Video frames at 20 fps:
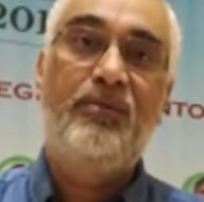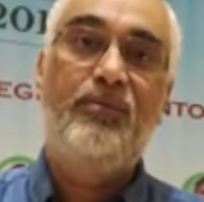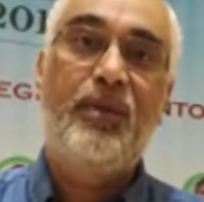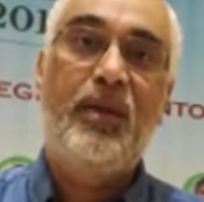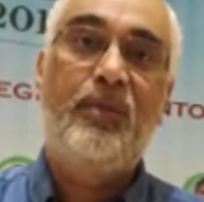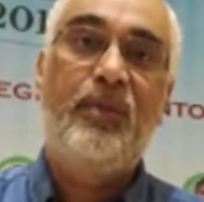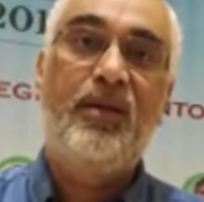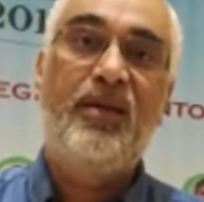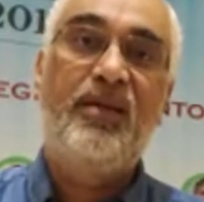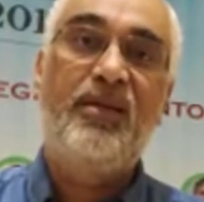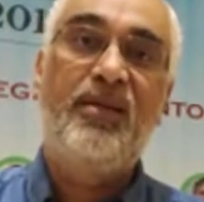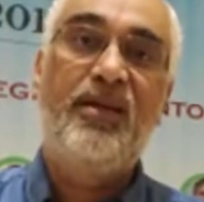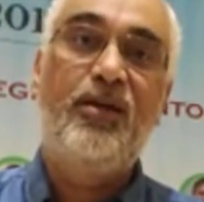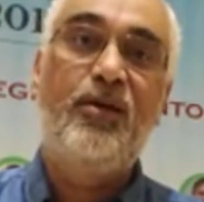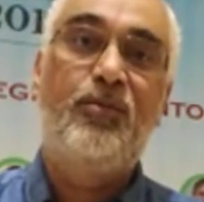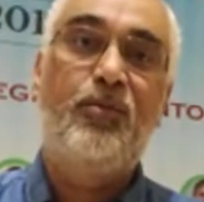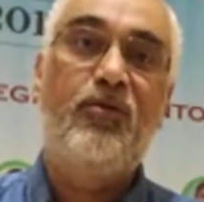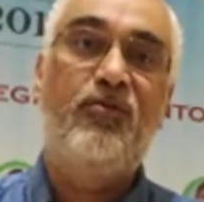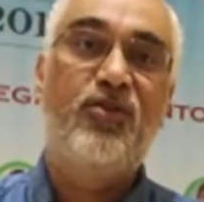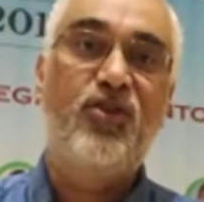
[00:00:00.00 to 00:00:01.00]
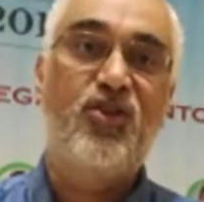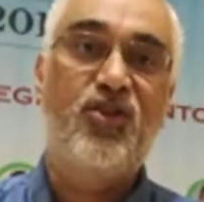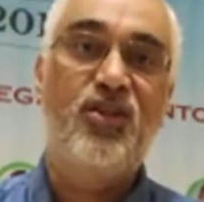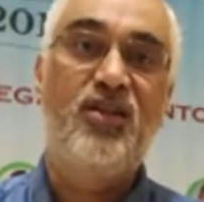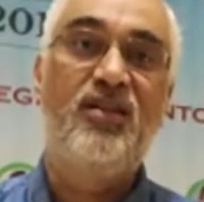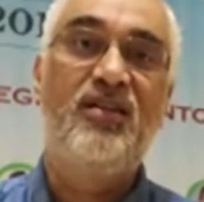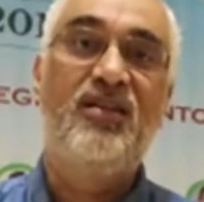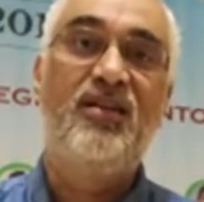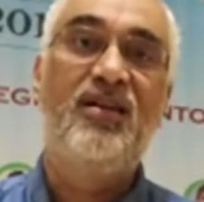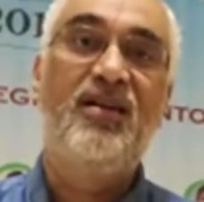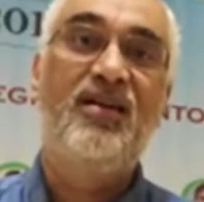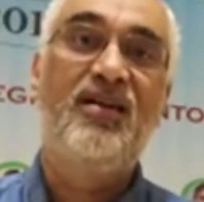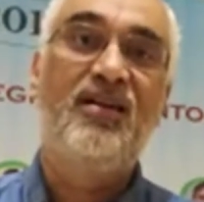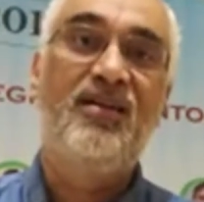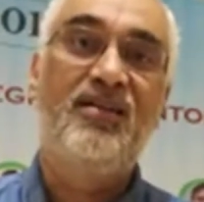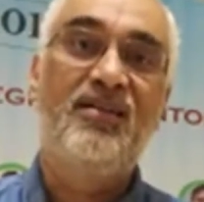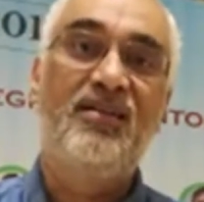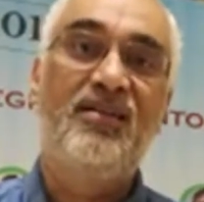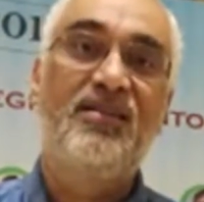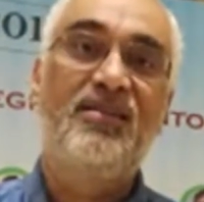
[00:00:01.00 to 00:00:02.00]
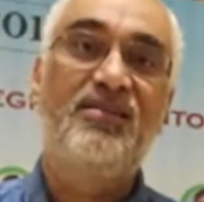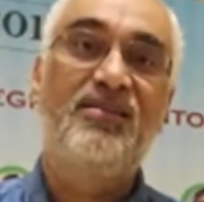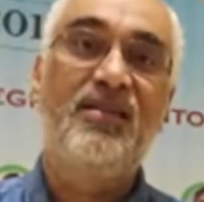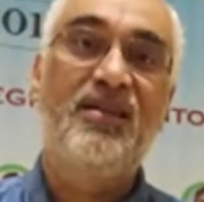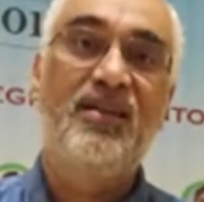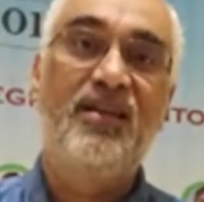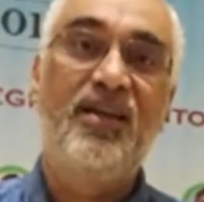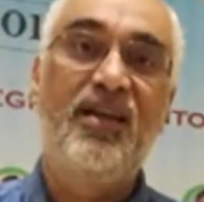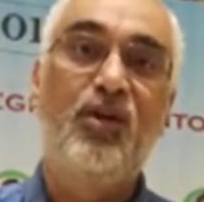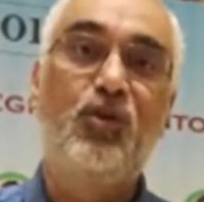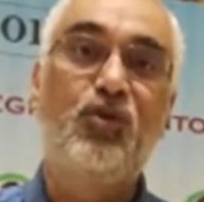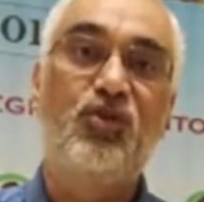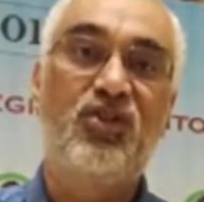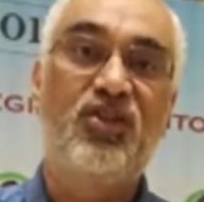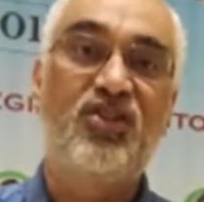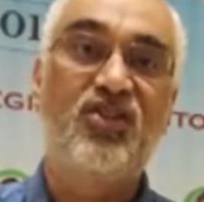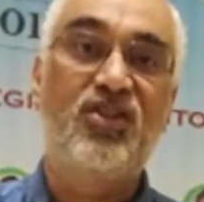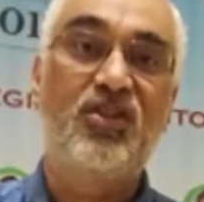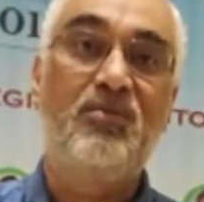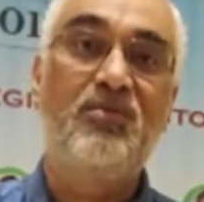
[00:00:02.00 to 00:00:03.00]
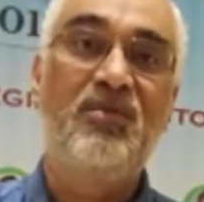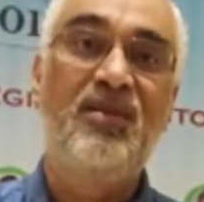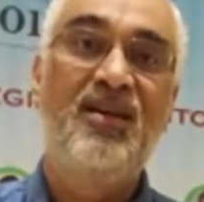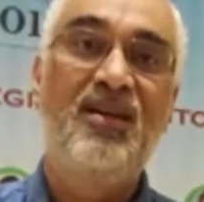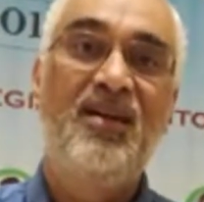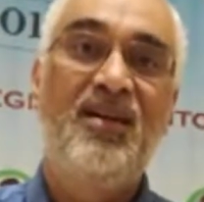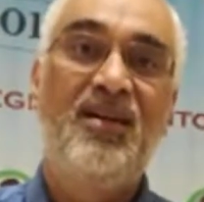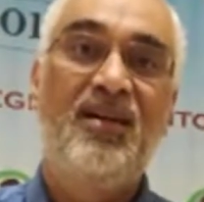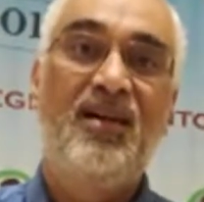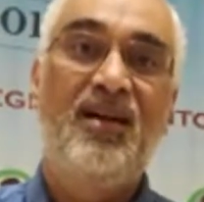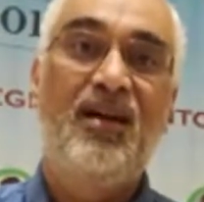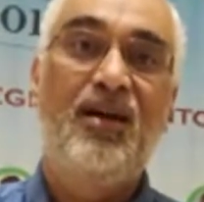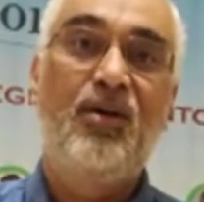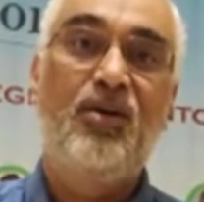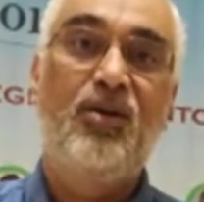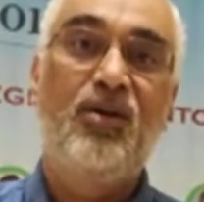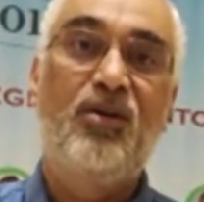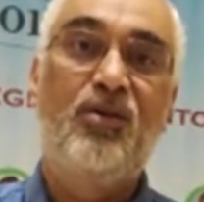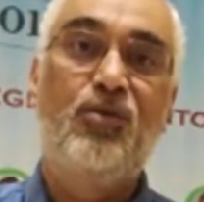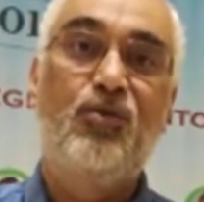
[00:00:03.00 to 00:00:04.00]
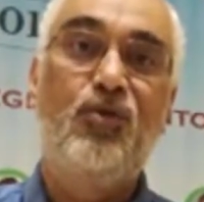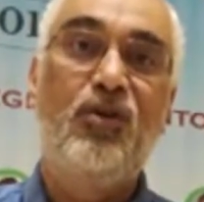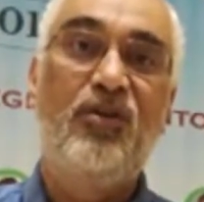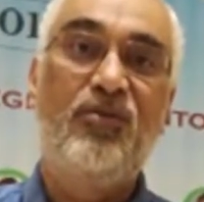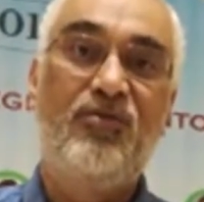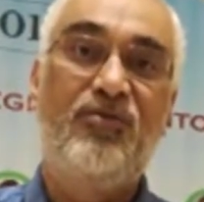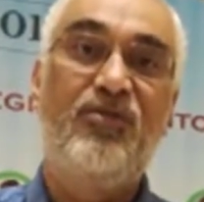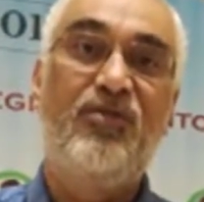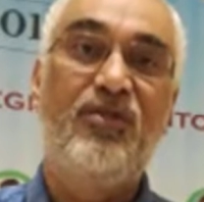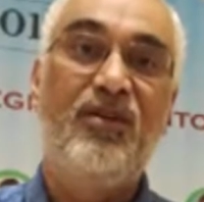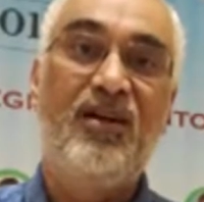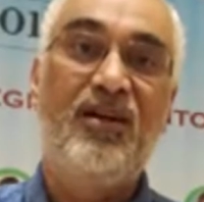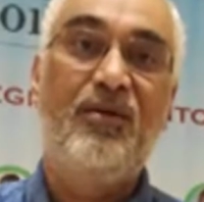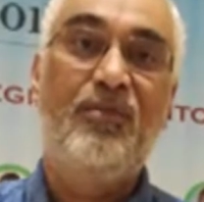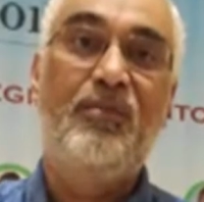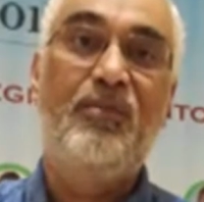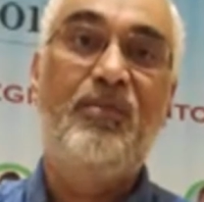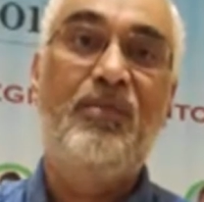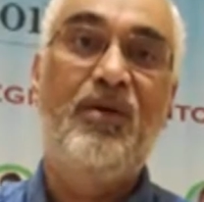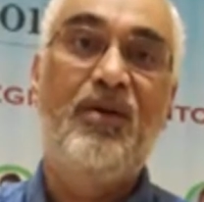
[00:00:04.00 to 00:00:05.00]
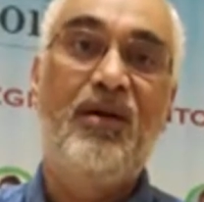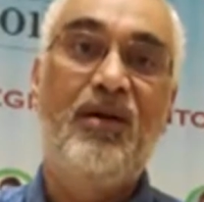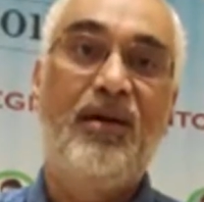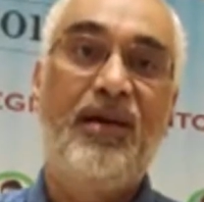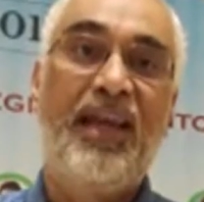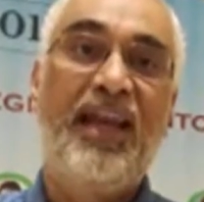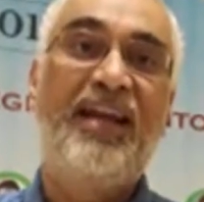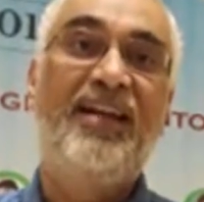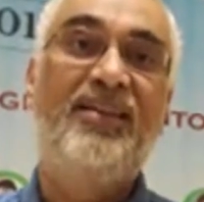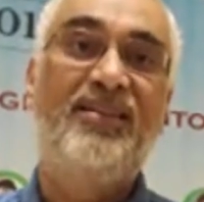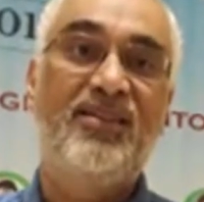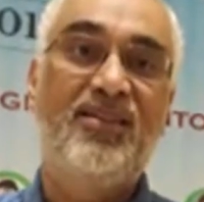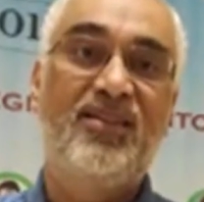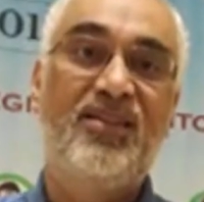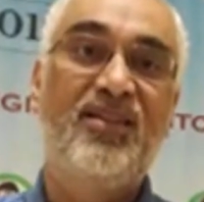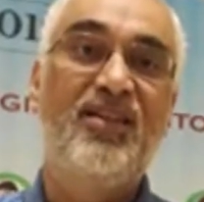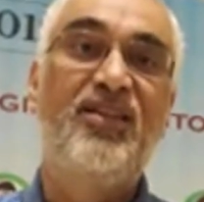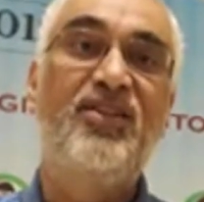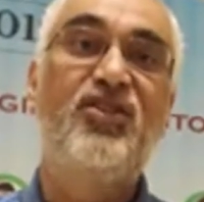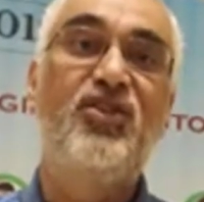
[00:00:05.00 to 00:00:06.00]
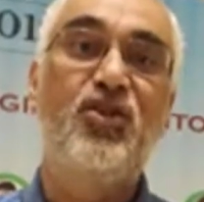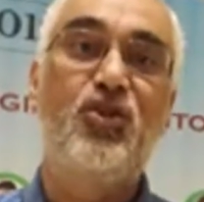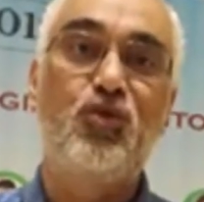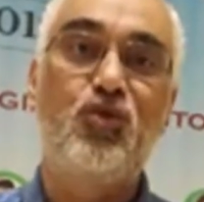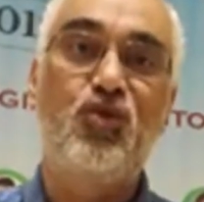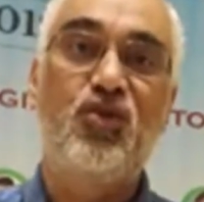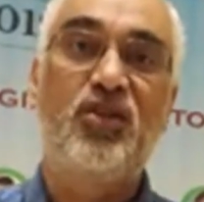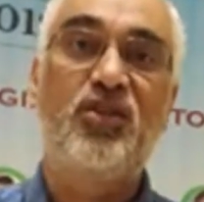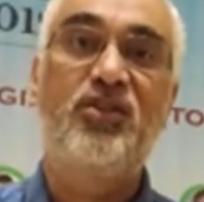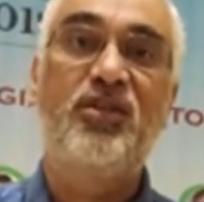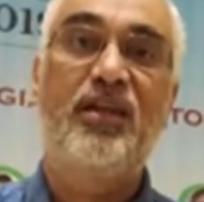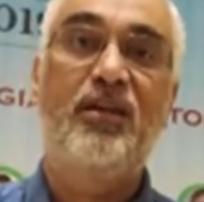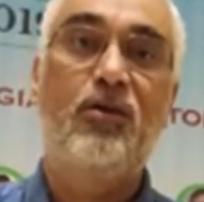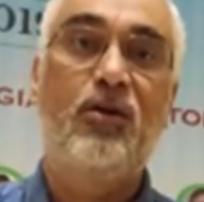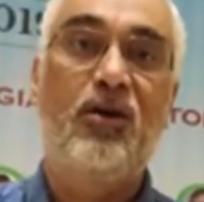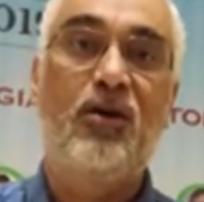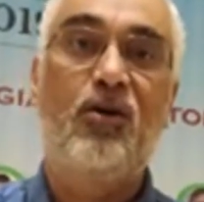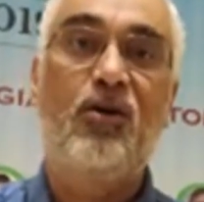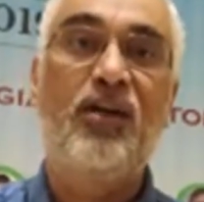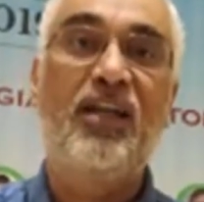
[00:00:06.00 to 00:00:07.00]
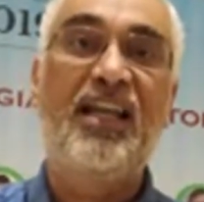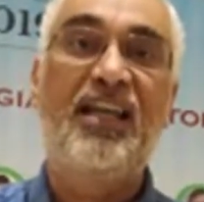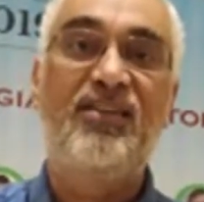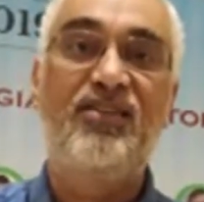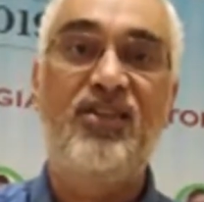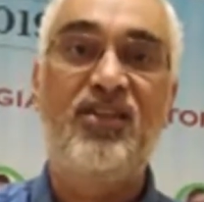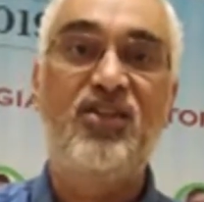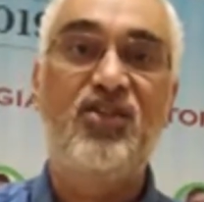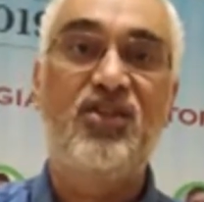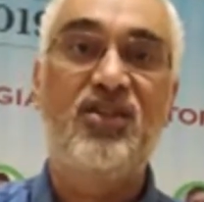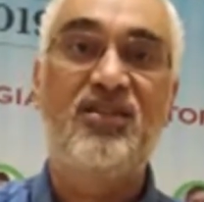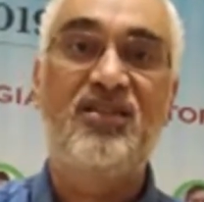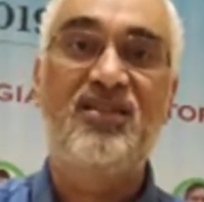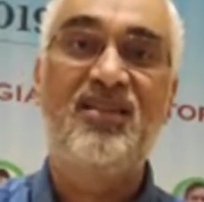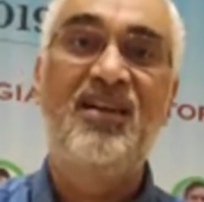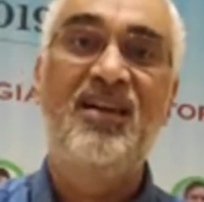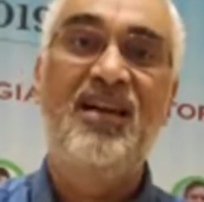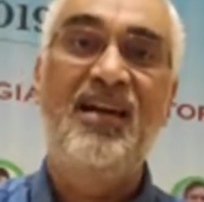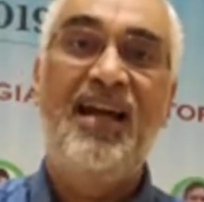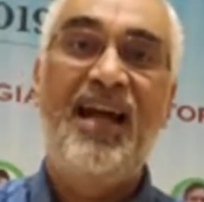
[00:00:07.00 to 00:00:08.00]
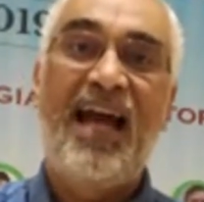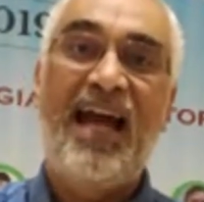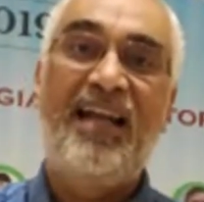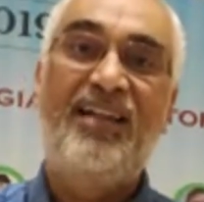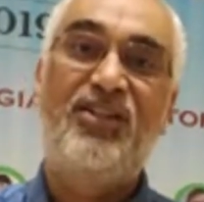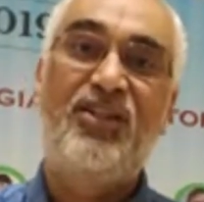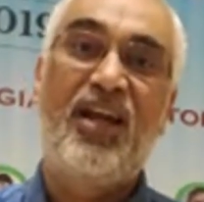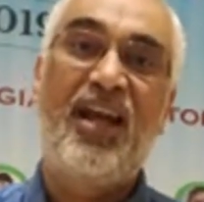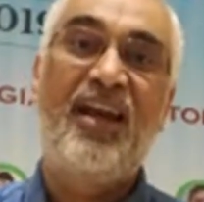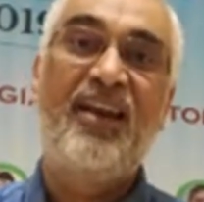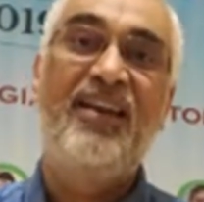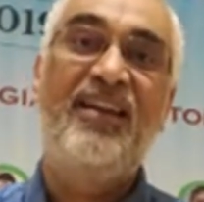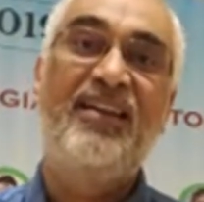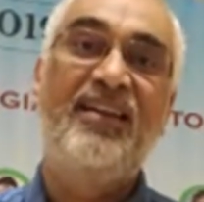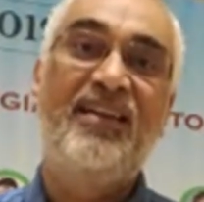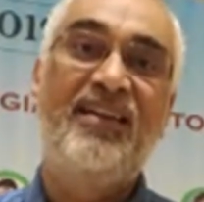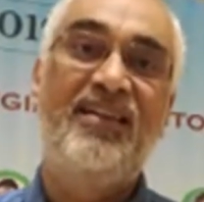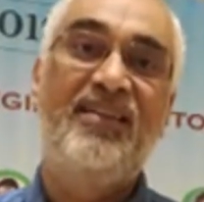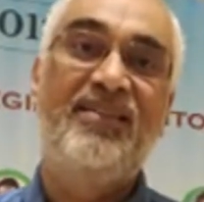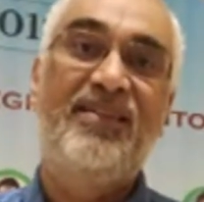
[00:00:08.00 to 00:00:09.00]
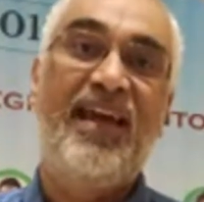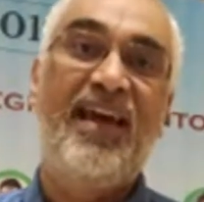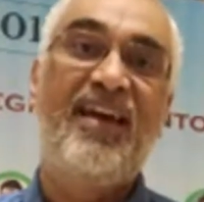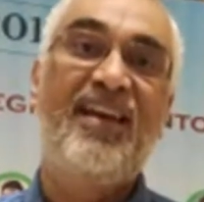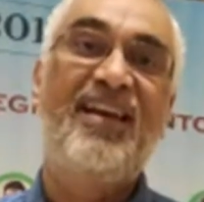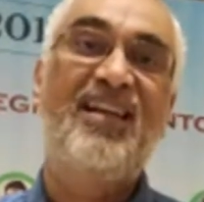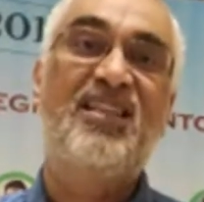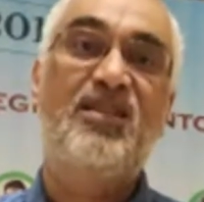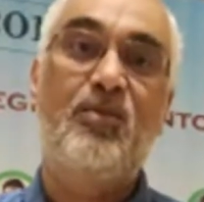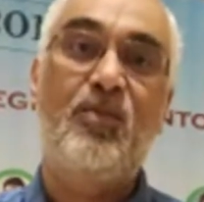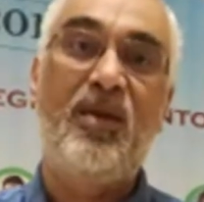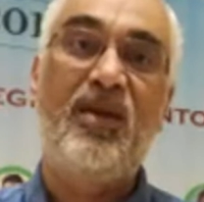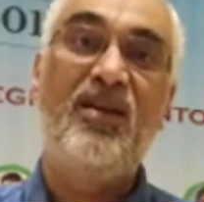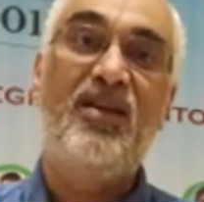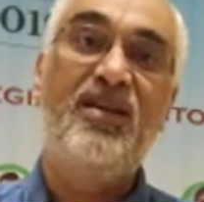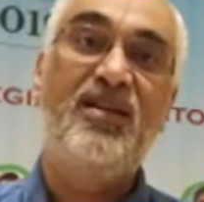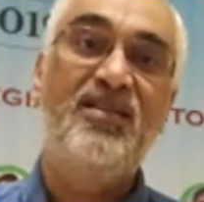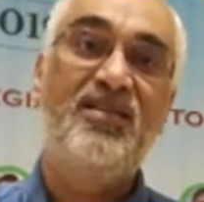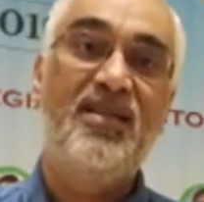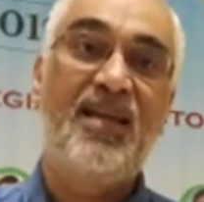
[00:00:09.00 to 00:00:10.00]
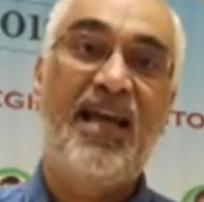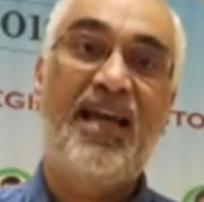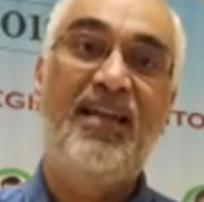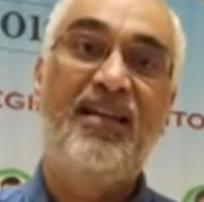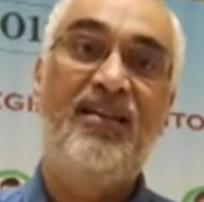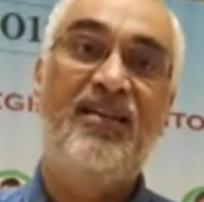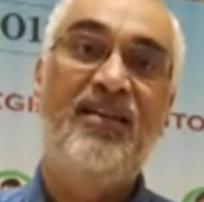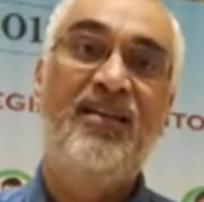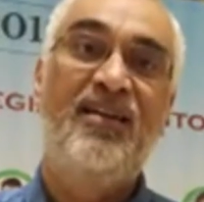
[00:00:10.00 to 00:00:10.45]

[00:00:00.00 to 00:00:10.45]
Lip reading: people in the professional ecosystem who have led certain institutions and organizations, and sharing their experience. And